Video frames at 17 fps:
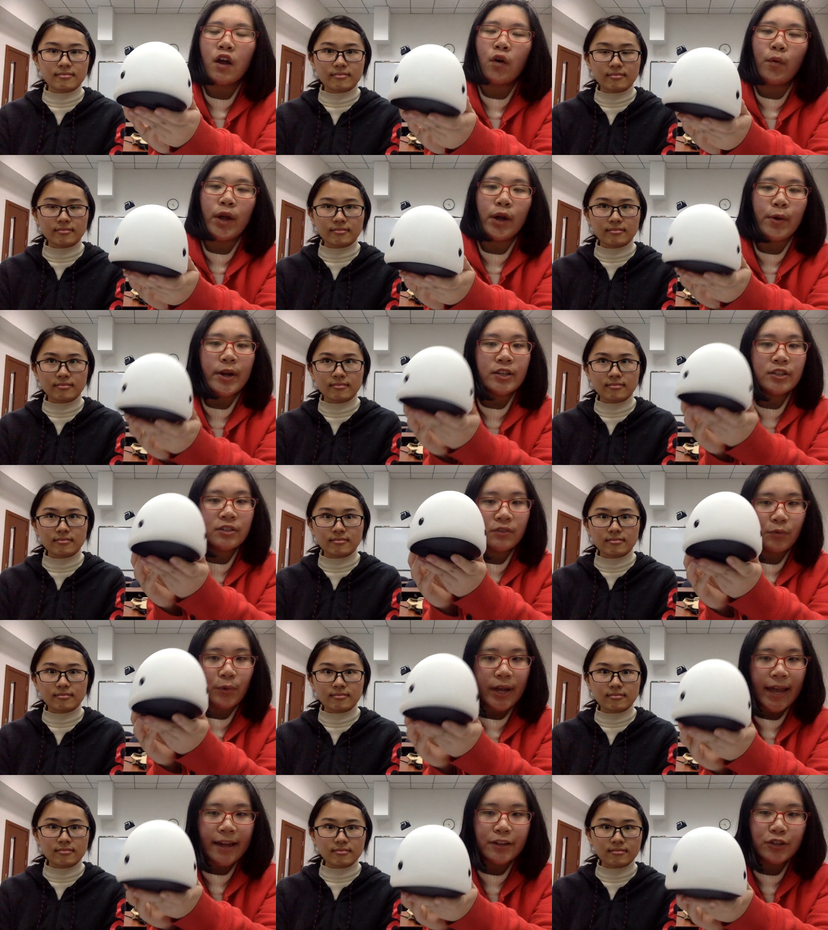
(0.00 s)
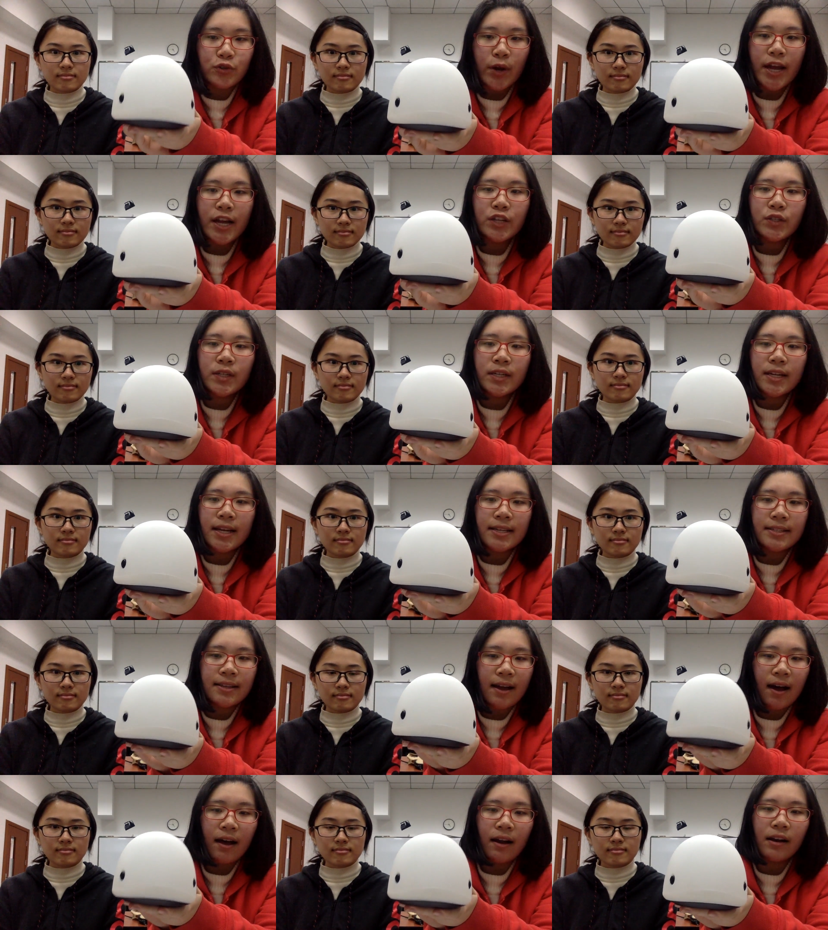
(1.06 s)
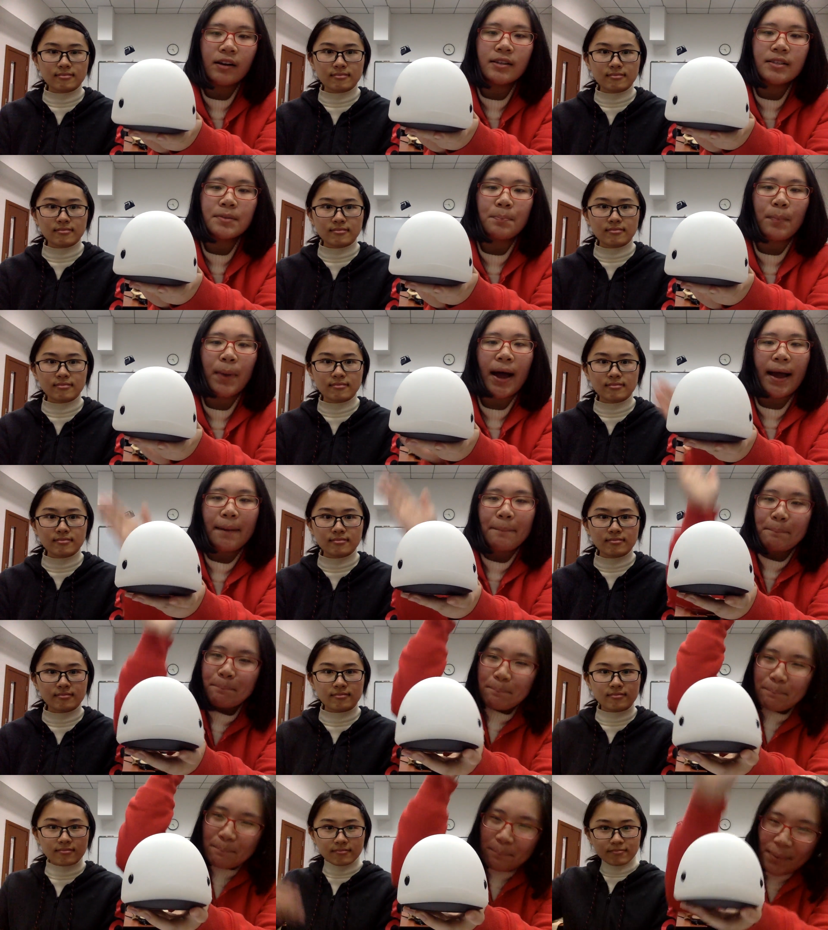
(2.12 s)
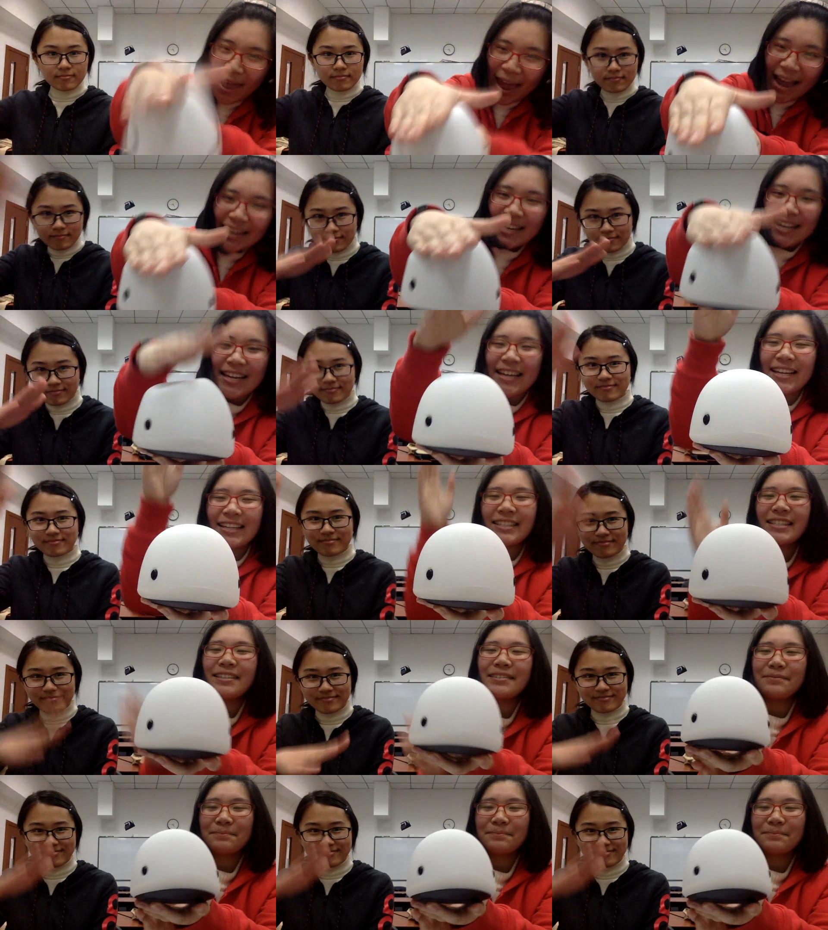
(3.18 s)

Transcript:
Speaker 1: We can, we can change its colors by patting it.